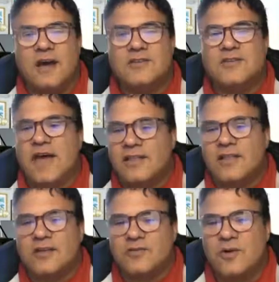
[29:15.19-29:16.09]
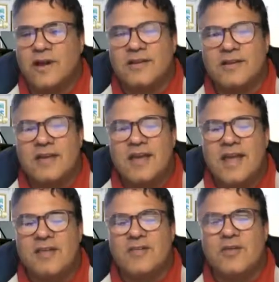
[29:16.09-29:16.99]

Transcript: uh, satellites right and right.